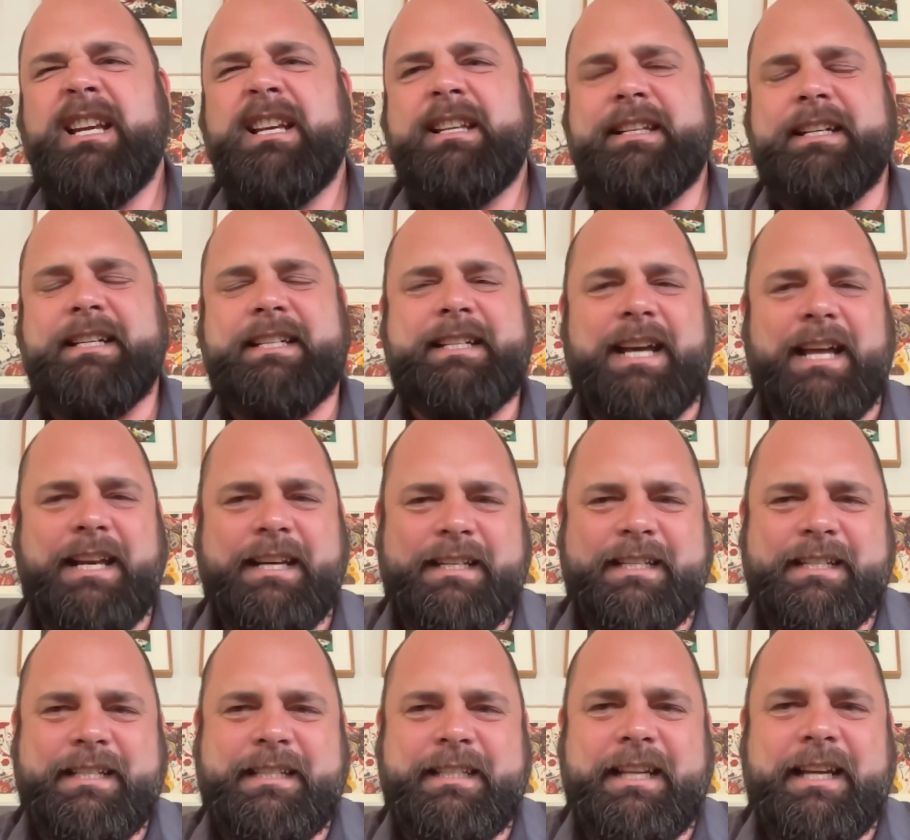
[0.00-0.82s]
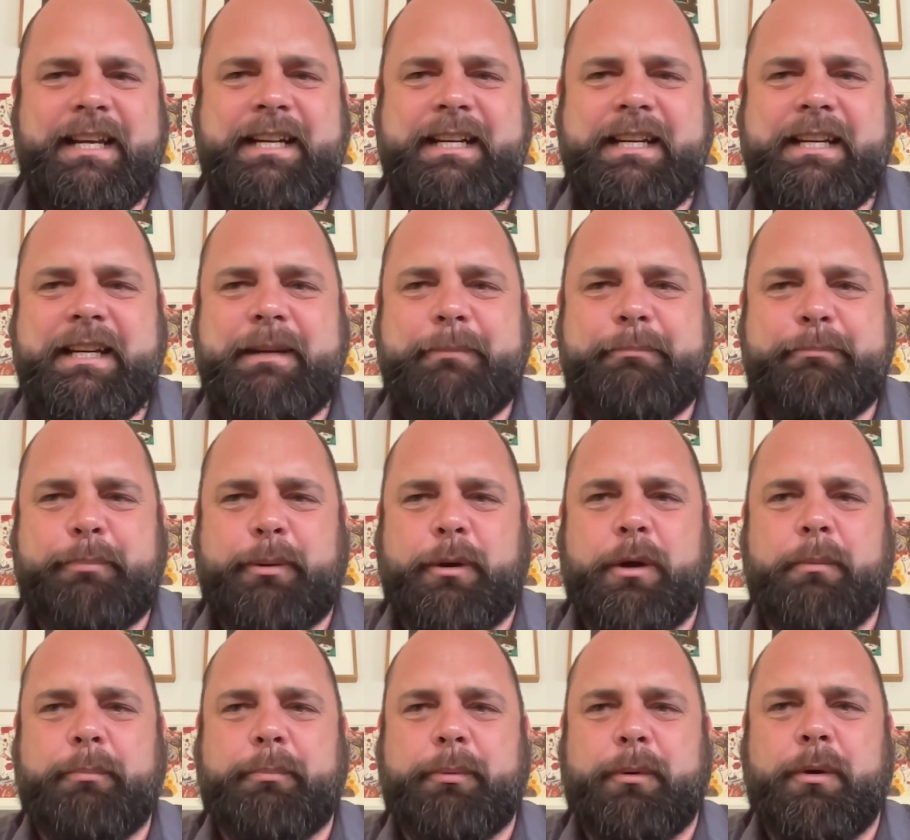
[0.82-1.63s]
this kind of slaty,
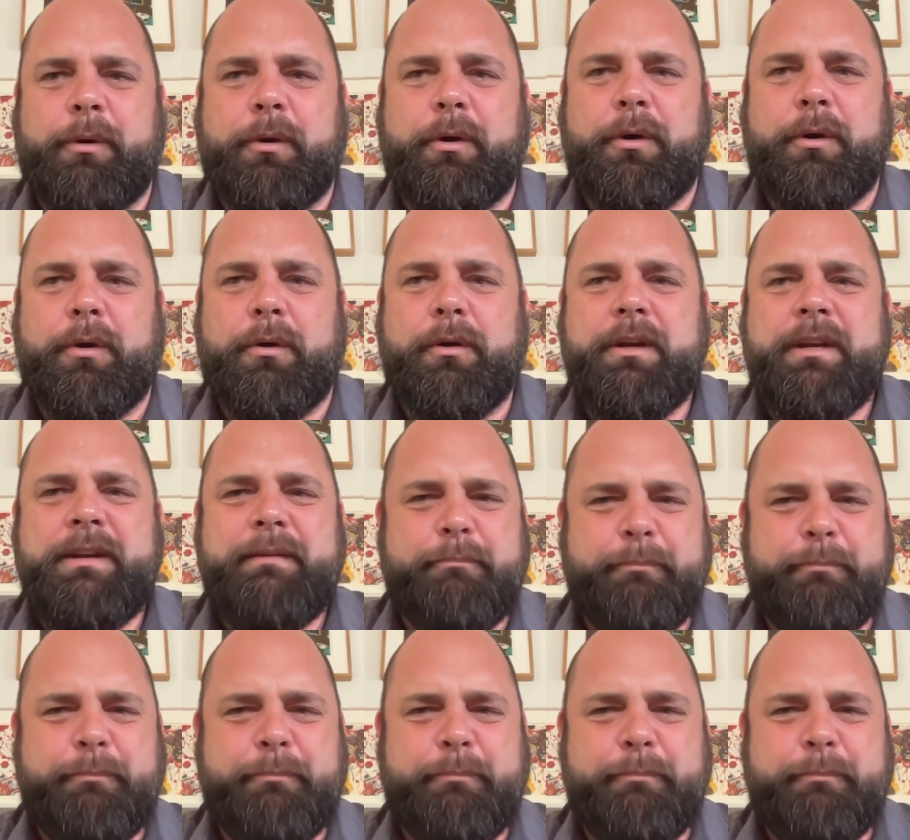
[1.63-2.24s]
purple,